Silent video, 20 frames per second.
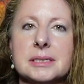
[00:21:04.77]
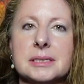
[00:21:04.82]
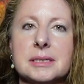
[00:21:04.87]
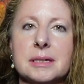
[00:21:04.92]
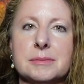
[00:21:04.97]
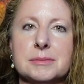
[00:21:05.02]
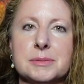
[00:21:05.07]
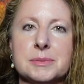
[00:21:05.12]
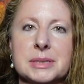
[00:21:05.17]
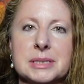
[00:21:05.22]

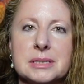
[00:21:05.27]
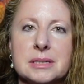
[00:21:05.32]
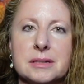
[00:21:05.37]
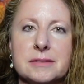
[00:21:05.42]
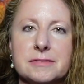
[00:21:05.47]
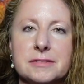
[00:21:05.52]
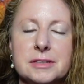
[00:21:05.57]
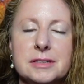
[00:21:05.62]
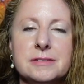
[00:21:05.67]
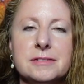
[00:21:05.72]
accept
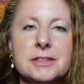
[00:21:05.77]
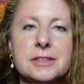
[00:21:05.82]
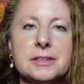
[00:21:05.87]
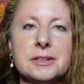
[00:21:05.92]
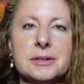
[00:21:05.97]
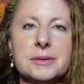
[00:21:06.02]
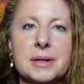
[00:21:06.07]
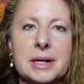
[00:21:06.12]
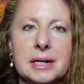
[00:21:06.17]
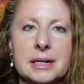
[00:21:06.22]
myself. Even
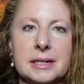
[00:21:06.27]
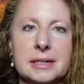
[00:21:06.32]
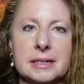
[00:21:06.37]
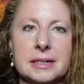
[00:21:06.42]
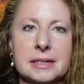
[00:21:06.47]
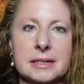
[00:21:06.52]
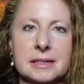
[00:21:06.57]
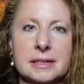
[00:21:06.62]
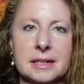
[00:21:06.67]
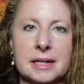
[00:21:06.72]
though
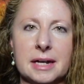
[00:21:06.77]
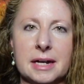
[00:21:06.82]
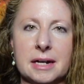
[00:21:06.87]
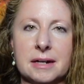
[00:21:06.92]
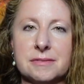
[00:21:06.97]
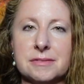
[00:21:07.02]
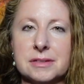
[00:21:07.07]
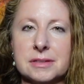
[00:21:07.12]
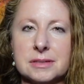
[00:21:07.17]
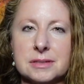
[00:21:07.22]
I
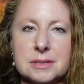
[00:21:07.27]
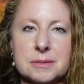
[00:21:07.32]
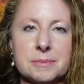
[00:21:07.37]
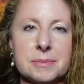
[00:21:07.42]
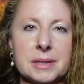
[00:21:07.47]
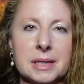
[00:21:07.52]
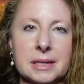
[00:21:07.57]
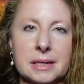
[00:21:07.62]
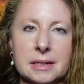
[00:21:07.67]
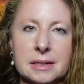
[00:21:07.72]
have this
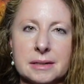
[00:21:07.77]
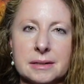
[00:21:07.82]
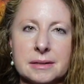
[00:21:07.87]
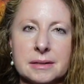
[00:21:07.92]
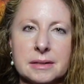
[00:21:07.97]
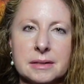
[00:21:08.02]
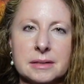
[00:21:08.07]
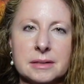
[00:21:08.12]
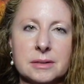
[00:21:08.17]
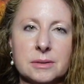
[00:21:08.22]
blank,
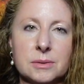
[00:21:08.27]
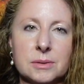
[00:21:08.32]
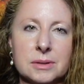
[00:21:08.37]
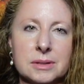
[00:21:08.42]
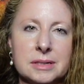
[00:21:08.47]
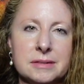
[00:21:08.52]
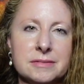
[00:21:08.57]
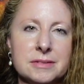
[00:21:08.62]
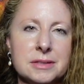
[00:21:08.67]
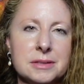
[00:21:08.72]
or
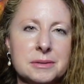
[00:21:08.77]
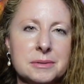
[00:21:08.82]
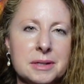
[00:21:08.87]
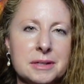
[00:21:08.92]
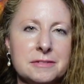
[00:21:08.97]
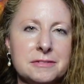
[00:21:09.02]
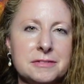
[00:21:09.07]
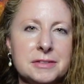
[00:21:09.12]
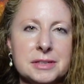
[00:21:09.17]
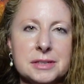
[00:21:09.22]
even though
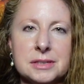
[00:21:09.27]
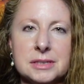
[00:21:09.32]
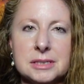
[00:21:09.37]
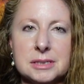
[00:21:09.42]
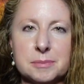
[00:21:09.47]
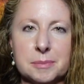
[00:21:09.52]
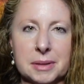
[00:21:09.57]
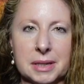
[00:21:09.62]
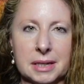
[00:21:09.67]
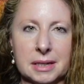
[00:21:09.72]
I feel
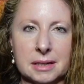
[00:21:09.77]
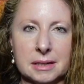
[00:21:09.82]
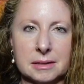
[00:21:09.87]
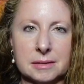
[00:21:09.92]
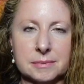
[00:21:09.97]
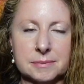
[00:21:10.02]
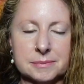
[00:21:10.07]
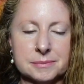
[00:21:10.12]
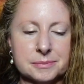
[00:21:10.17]
this blank,